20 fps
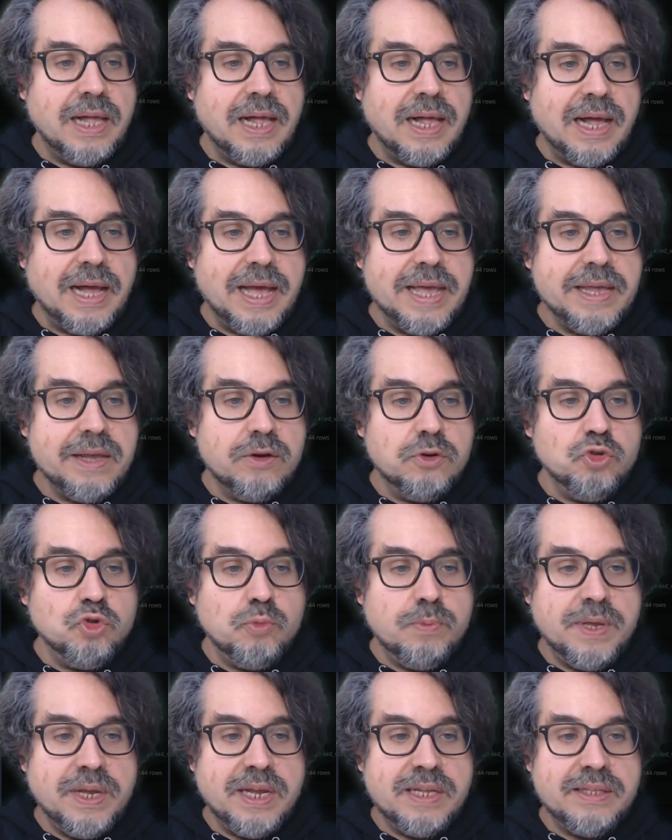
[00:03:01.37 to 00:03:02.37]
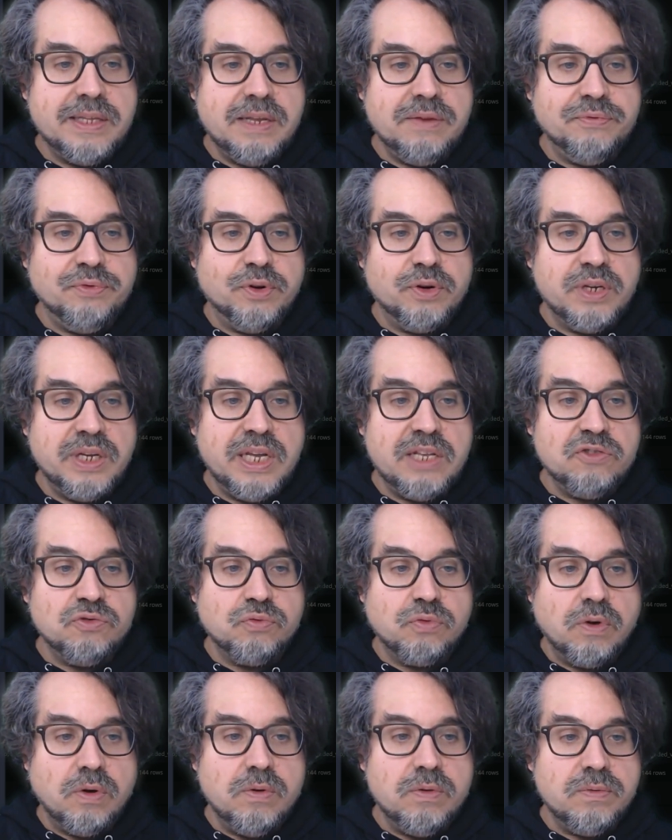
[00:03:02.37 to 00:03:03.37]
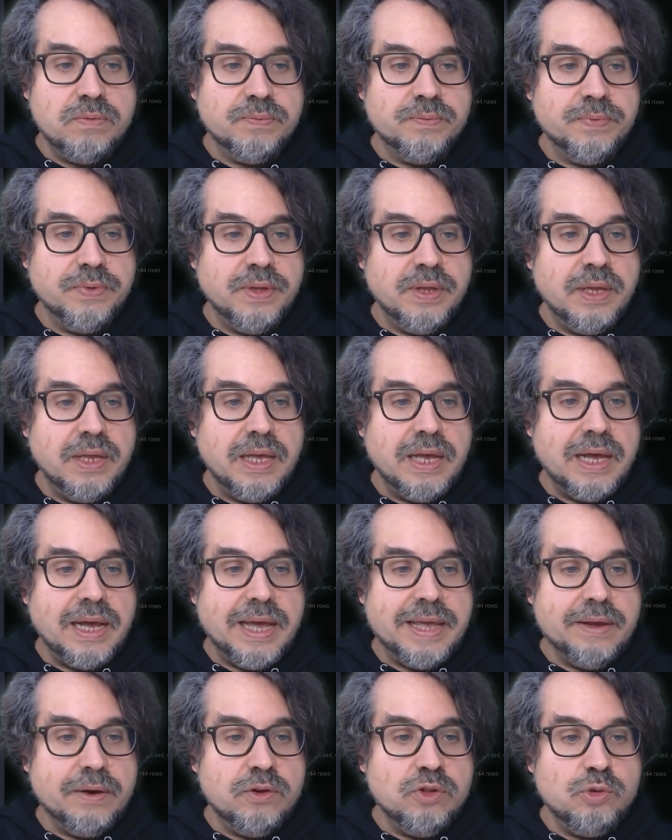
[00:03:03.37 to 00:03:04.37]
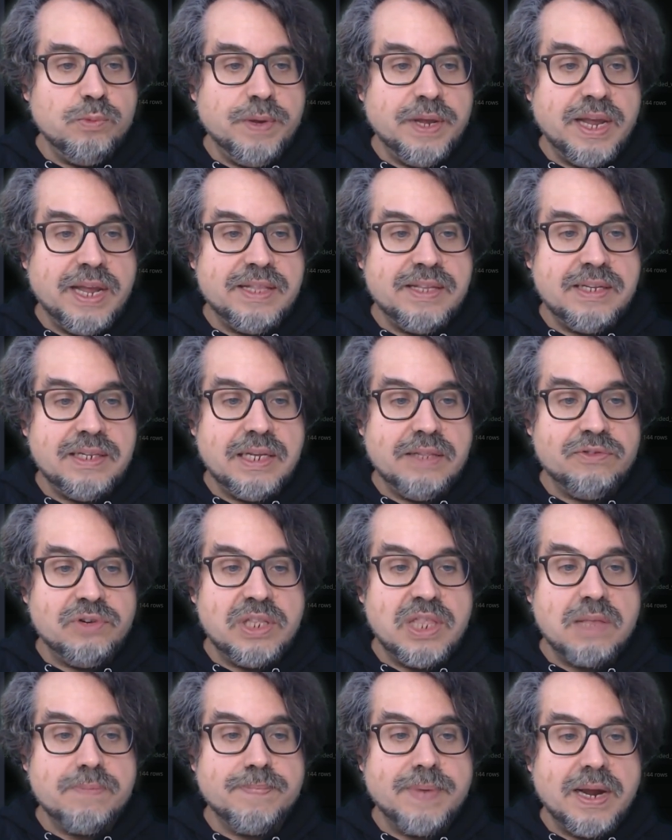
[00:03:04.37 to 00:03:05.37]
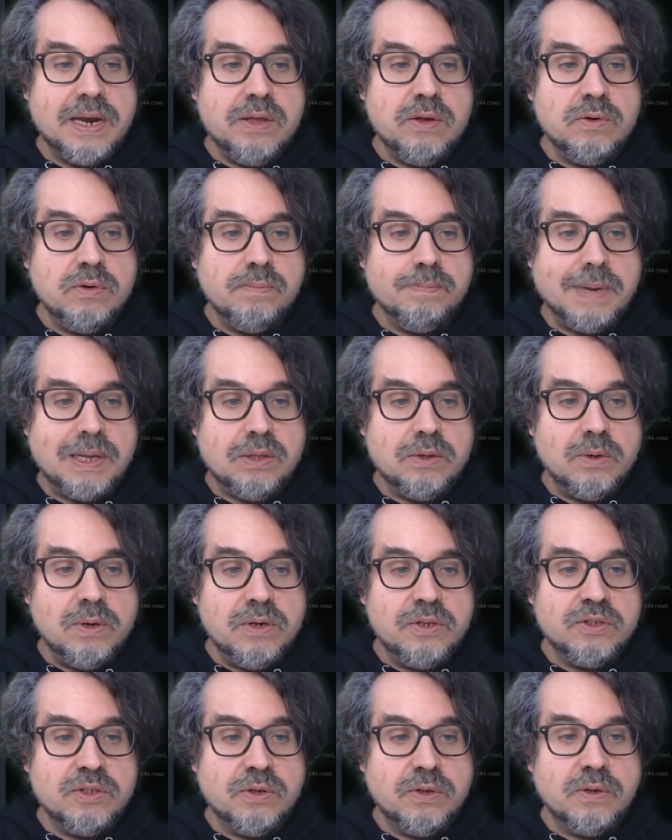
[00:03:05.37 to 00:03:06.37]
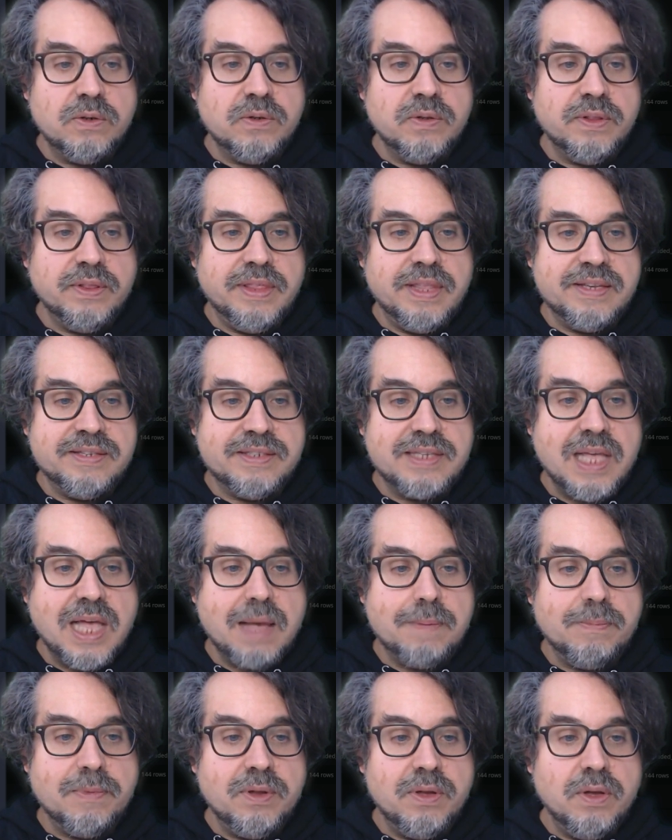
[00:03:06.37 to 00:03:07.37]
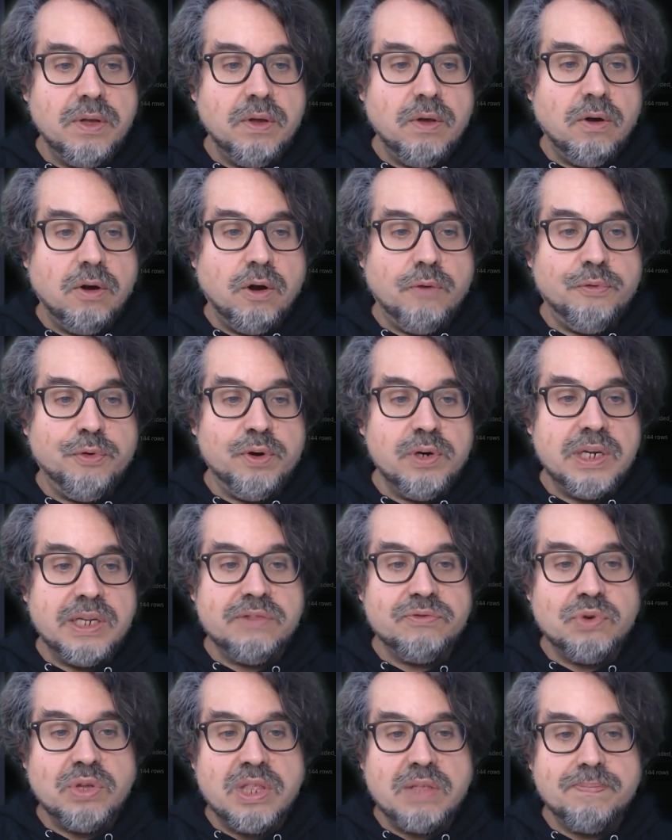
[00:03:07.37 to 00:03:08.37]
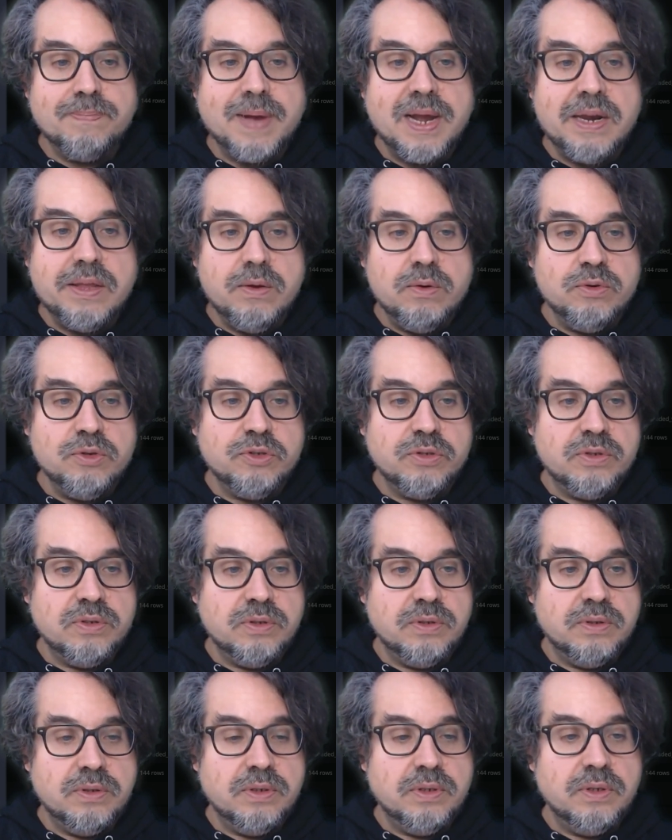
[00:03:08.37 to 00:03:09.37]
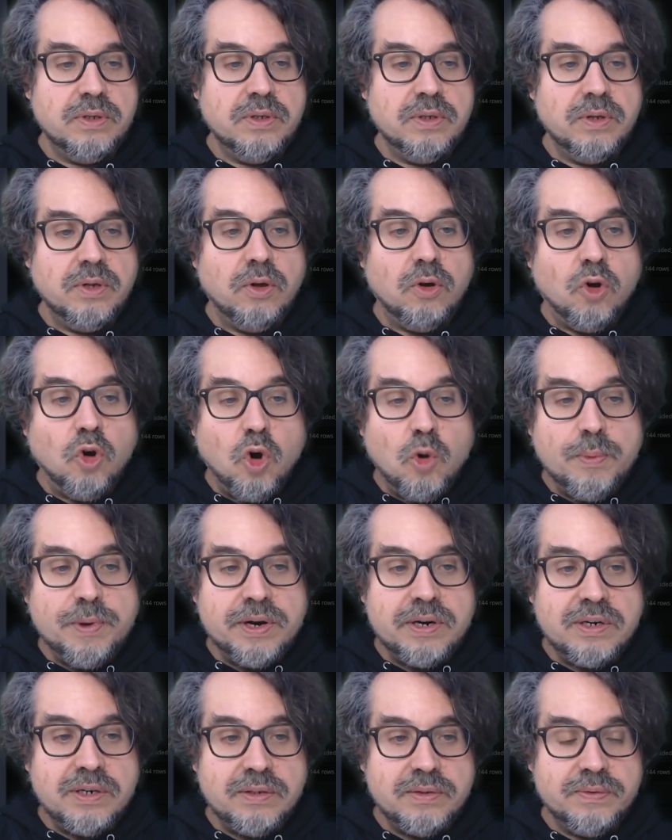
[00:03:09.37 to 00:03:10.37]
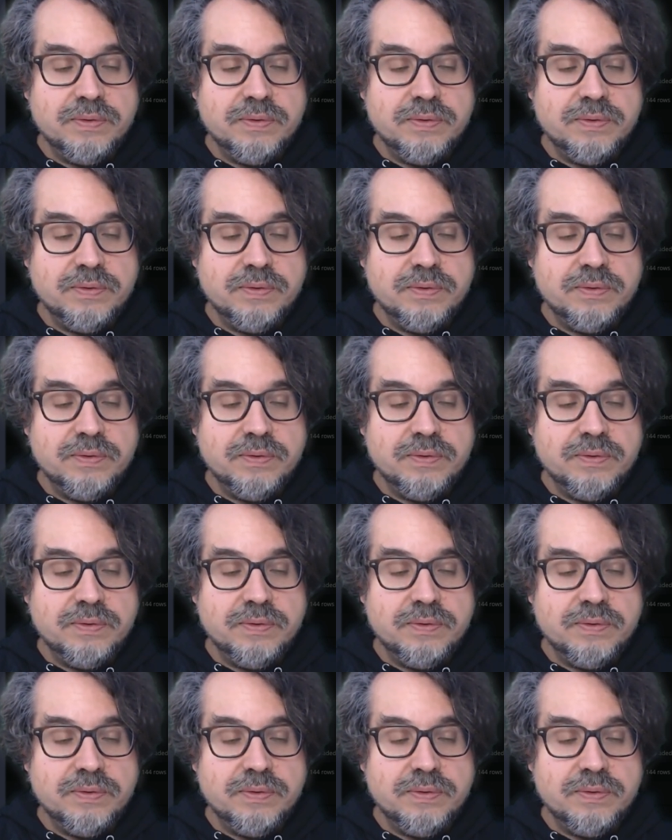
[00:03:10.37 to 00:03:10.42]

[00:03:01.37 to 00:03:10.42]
I'm going to be getting for each row, I'm going to be getting the traded value, but also the sum of all the traded values over